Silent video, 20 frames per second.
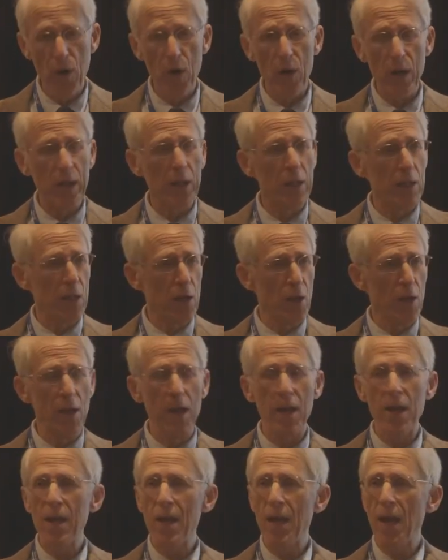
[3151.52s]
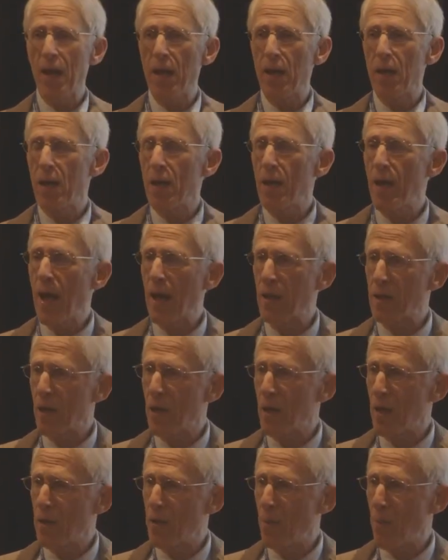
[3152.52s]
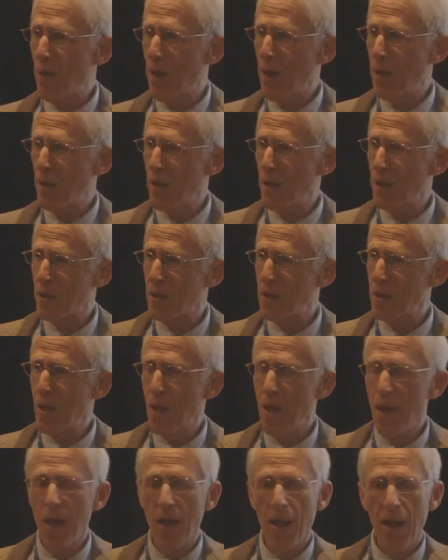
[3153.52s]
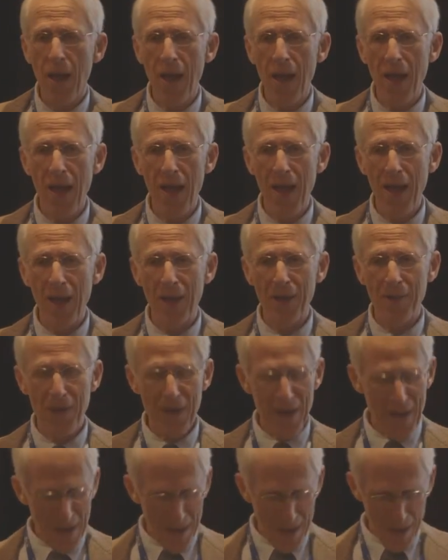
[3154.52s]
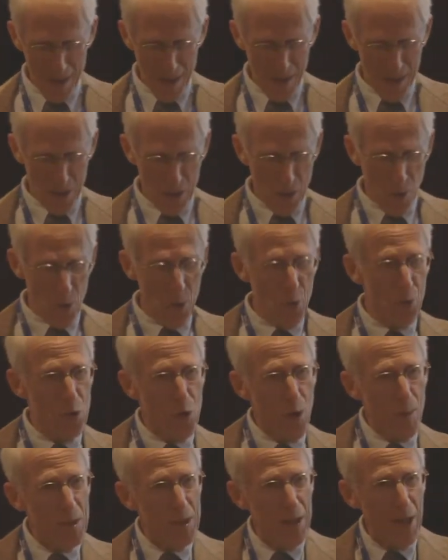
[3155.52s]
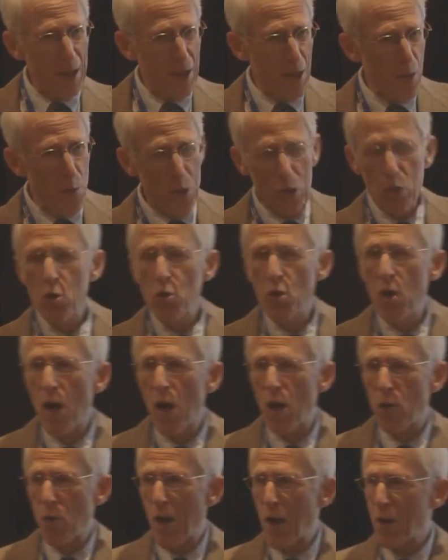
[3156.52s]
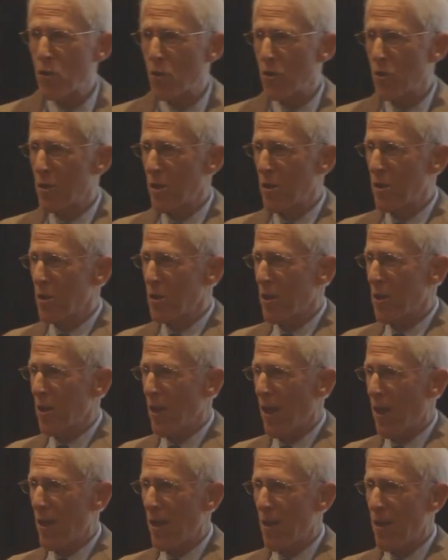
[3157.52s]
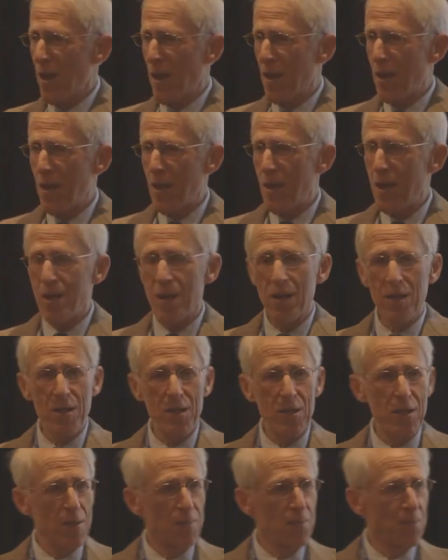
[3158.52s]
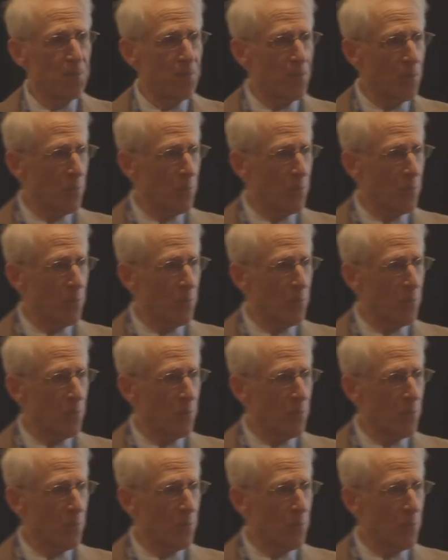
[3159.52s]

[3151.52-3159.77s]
very clear that he had an alcohol dependence. And so it was almost like there were two Carl Rogerses, that in his